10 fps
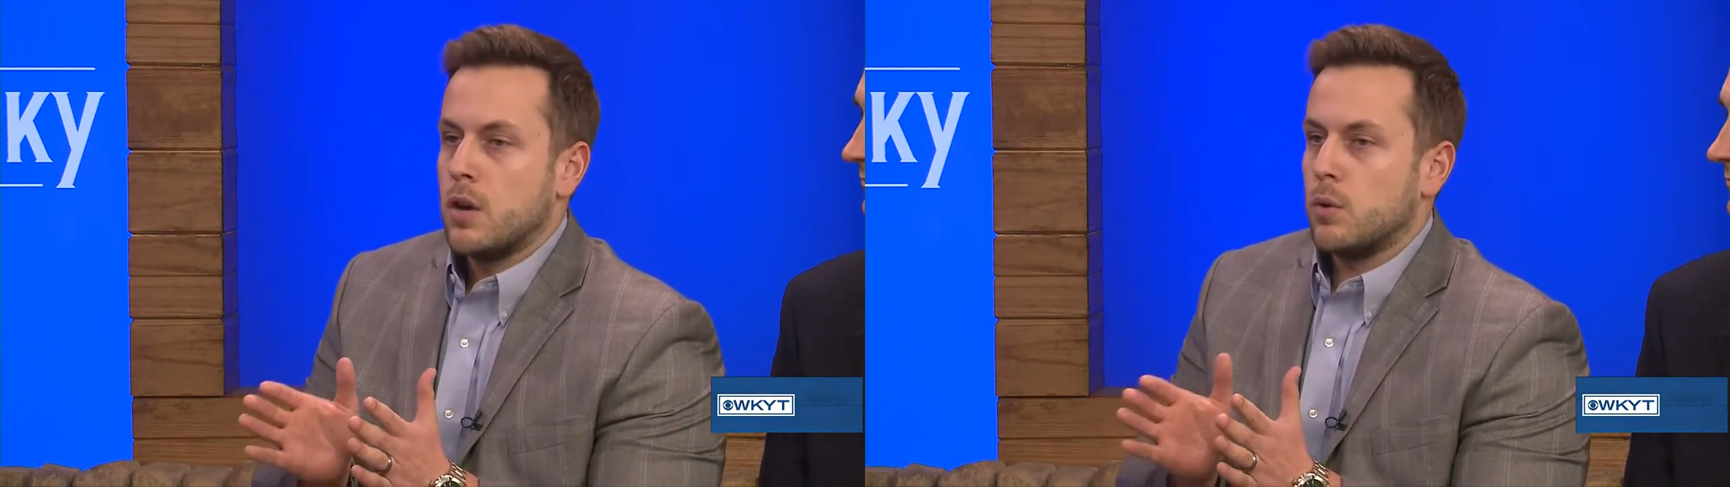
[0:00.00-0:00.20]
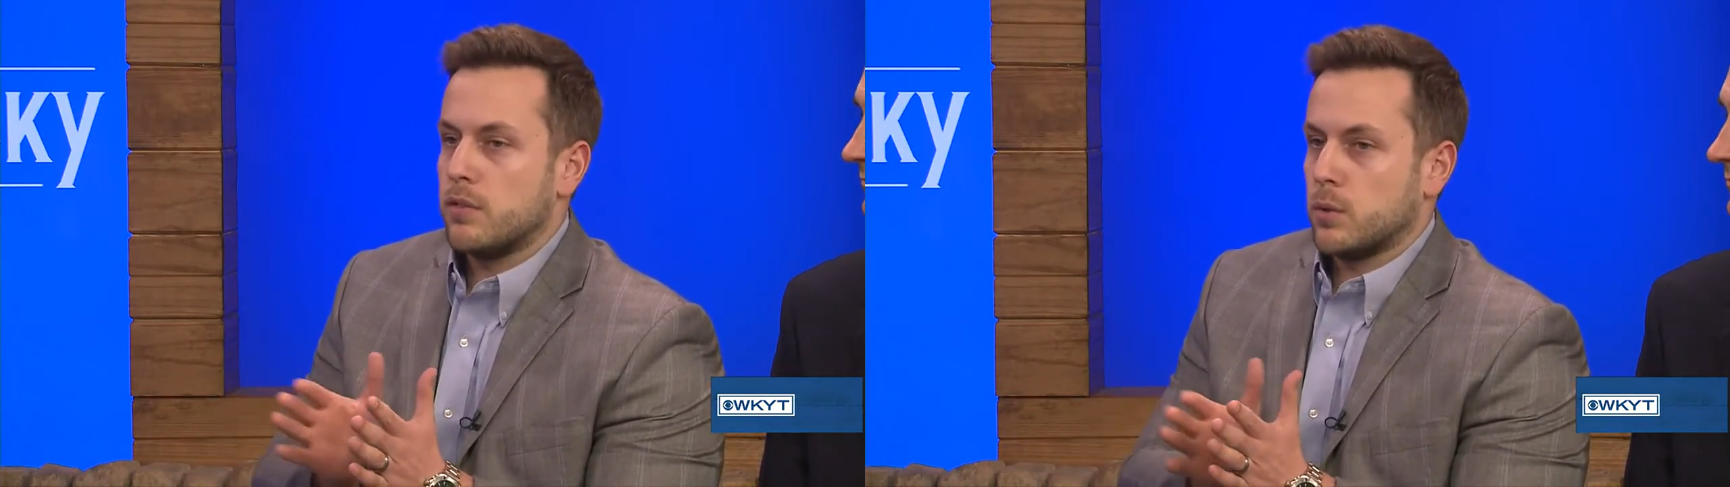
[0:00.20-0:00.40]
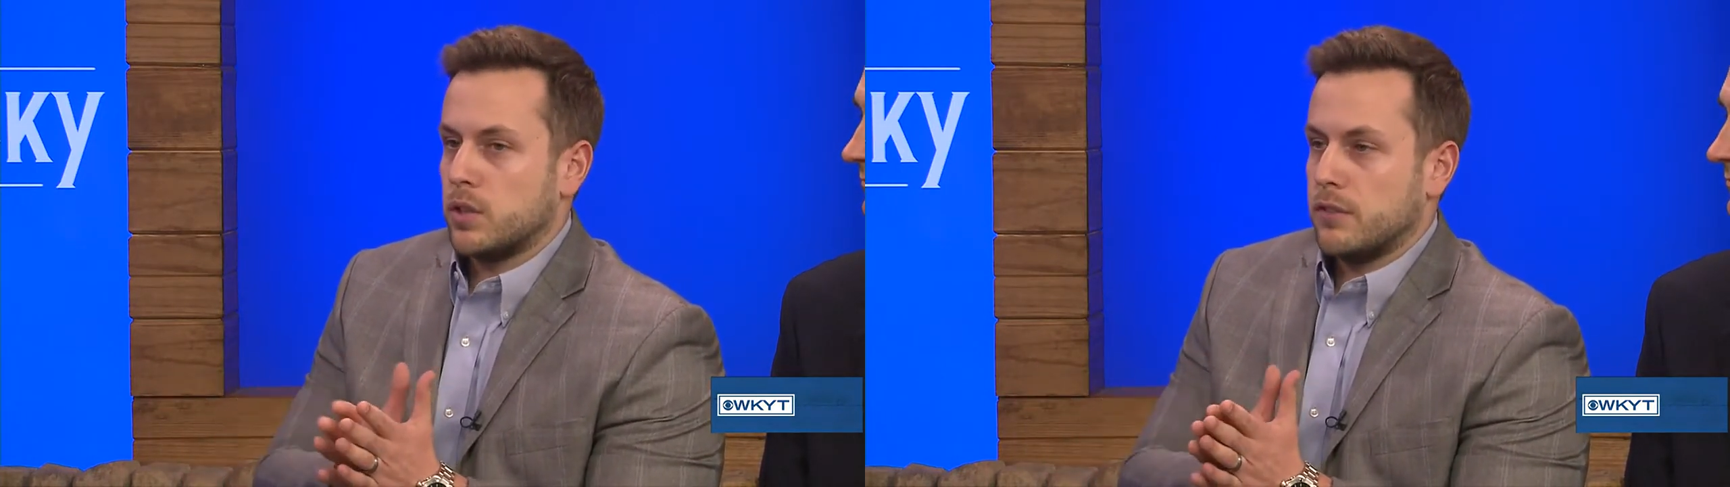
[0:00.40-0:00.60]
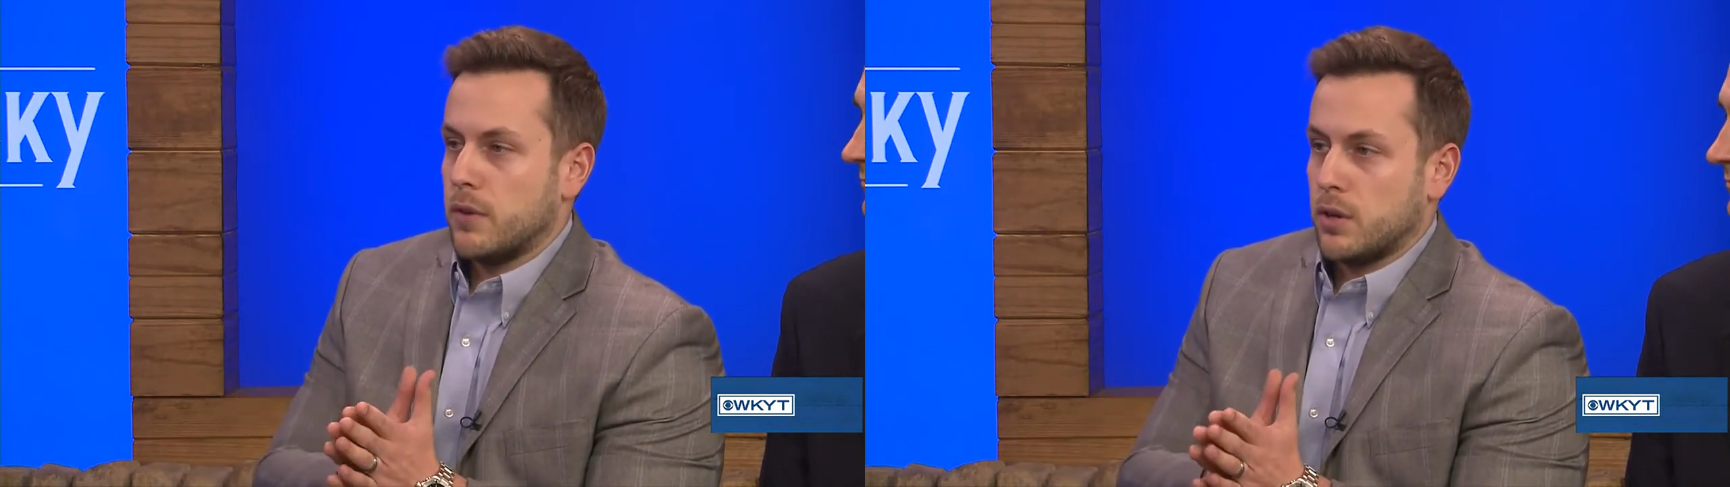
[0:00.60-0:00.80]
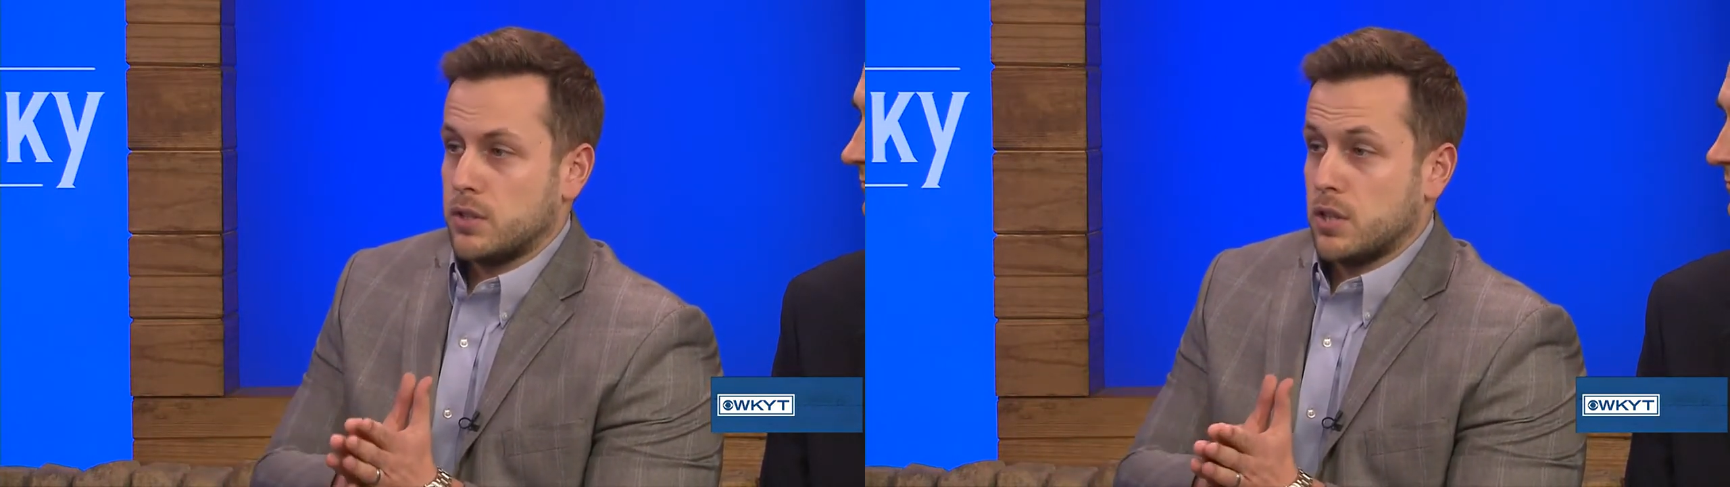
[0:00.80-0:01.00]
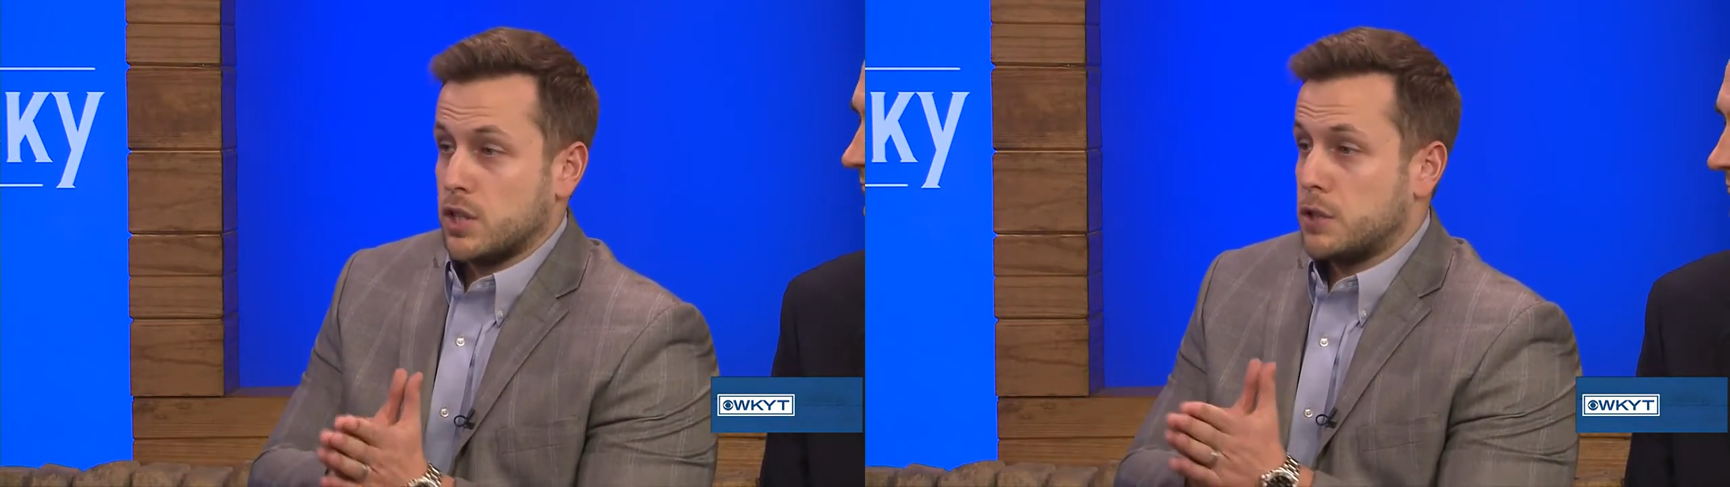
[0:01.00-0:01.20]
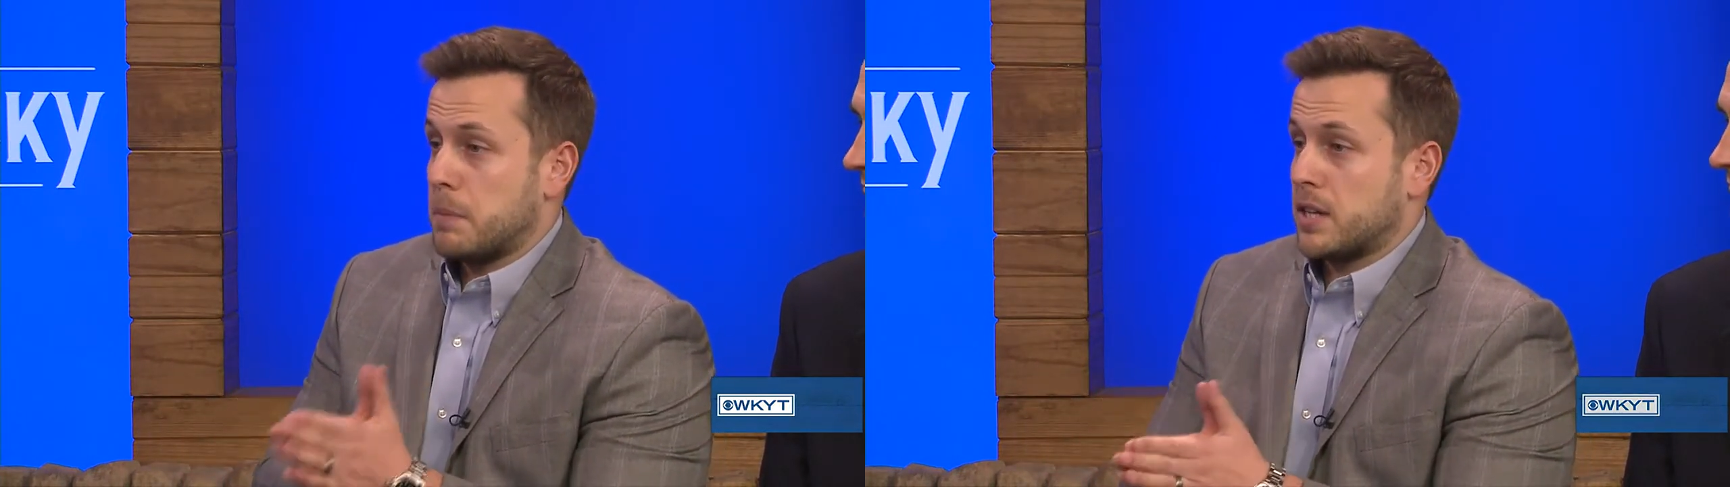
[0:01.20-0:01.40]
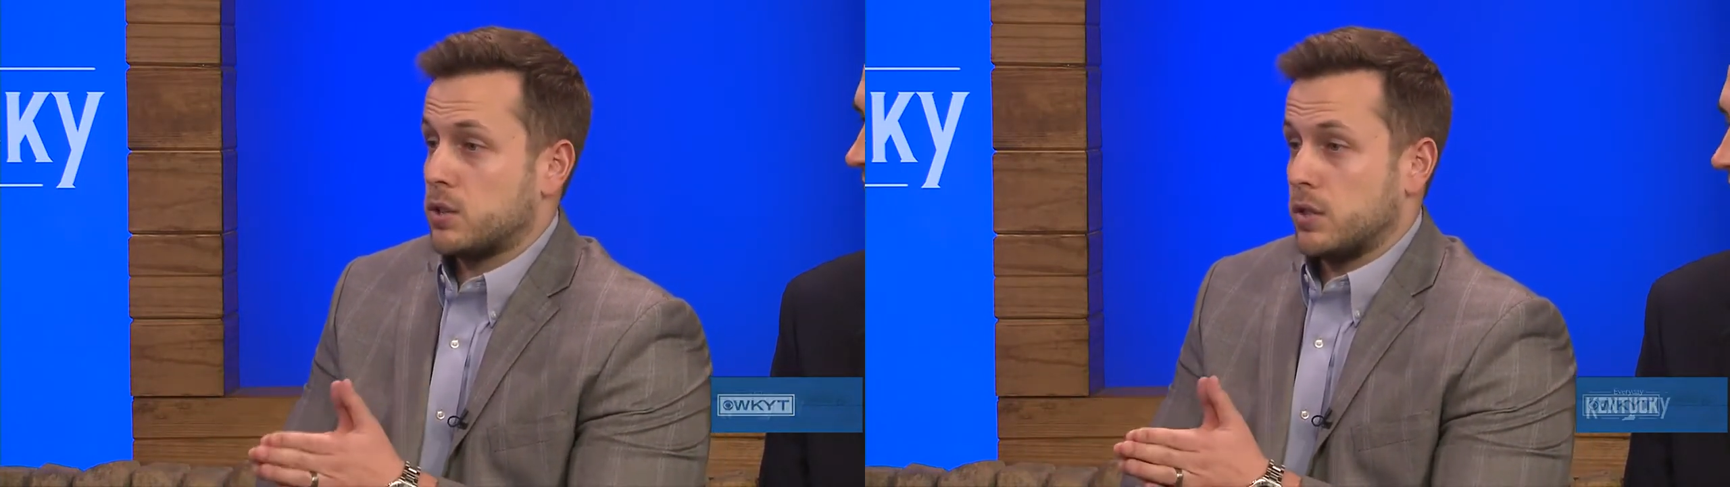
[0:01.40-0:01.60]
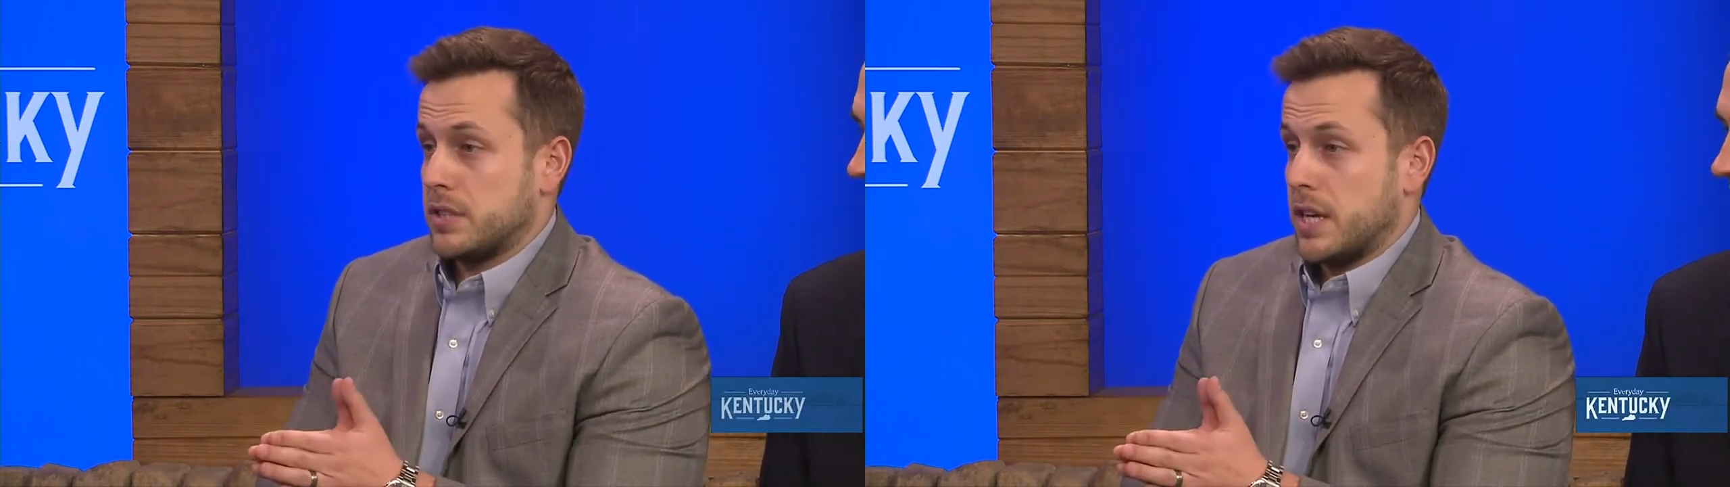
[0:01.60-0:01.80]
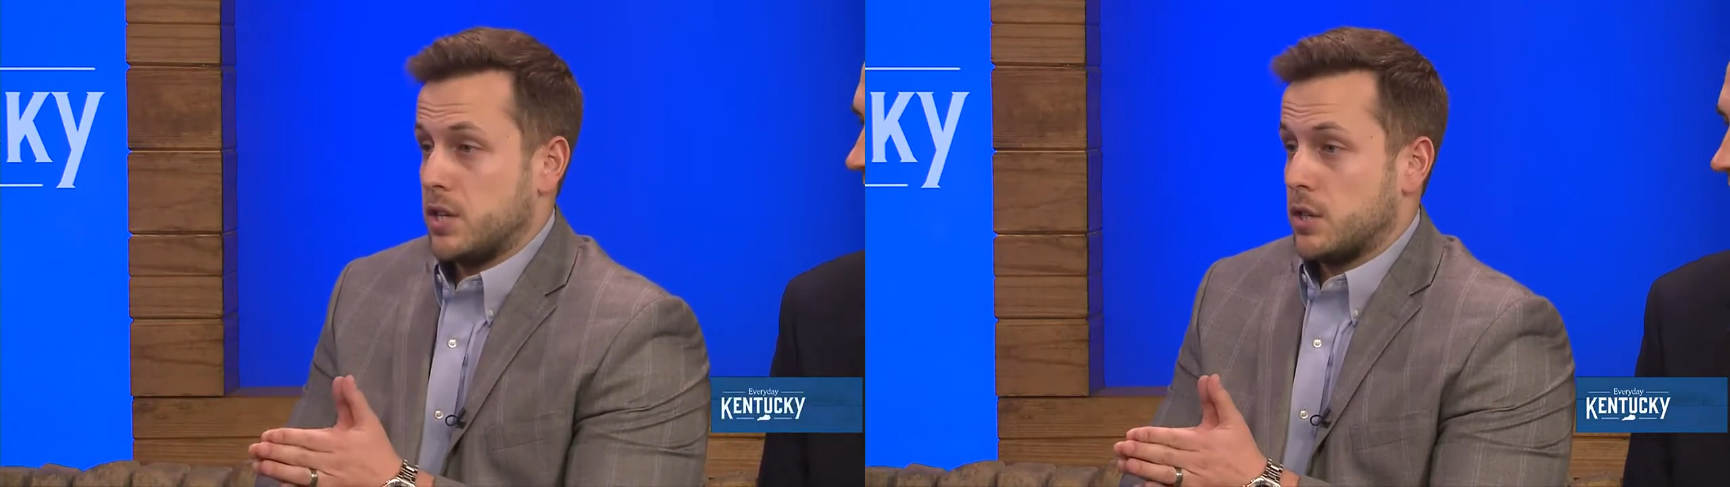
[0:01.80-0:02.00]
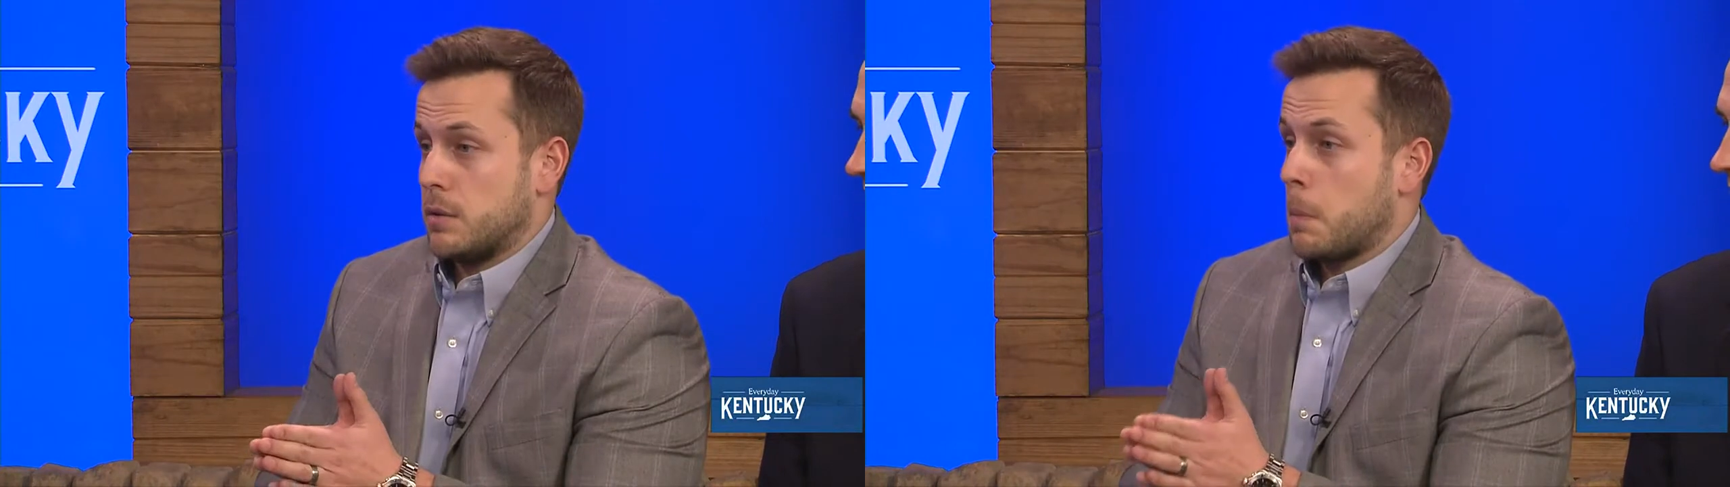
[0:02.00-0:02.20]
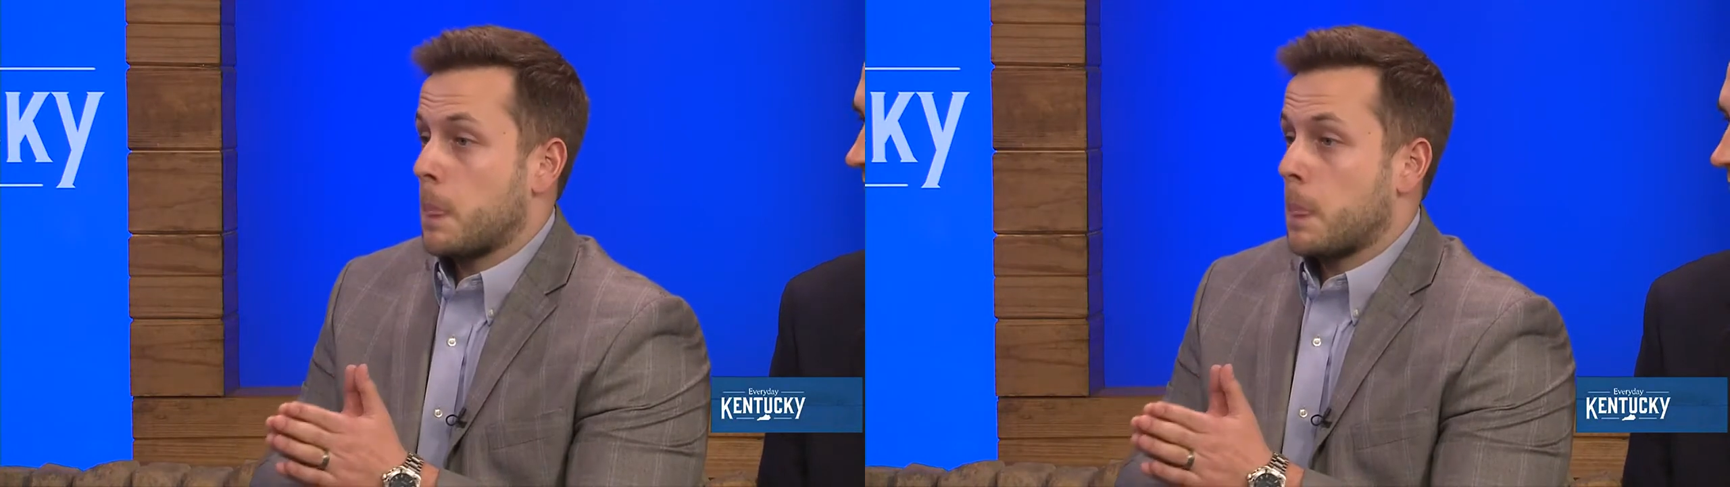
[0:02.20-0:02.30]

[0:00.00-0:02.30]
we've really focused on specialization.